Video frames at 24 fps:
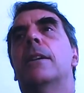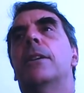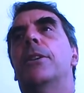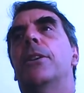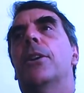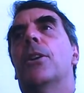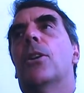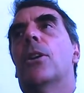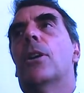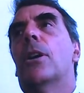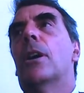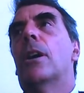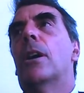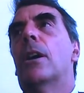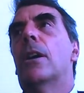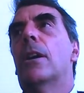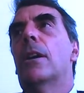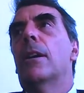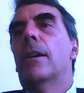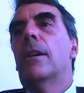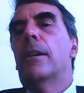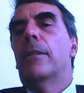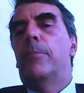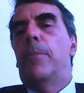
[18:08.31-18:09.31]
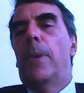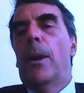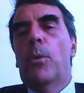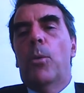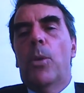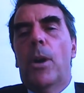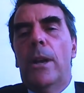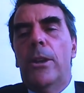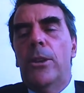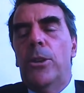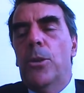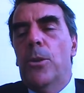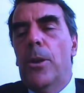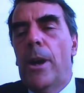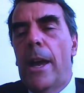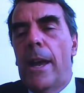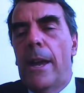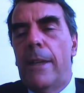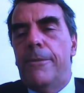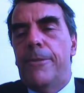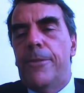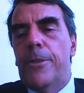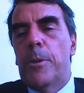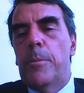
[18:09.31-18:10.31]
your what you
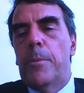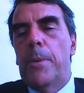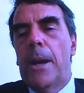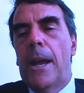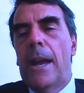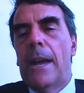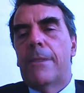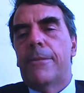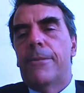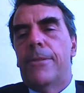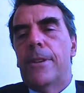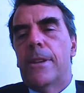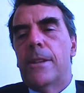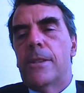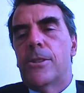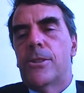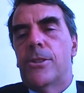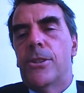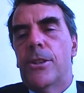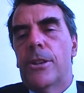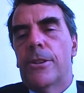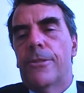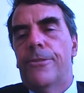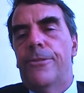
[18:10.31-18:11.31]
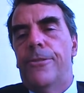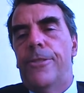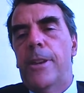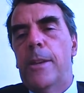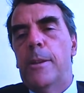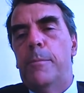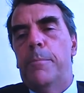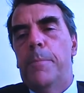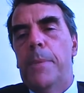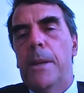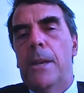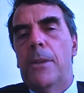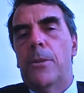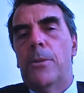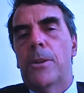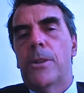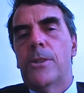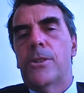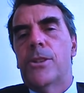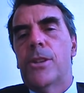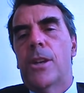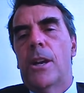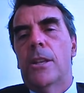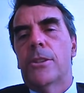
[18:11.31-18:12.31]
had for breakfast, your Fitbit
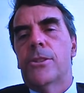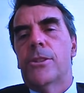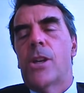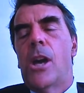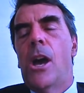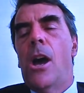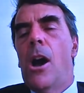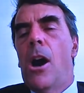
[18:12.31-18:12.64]
results.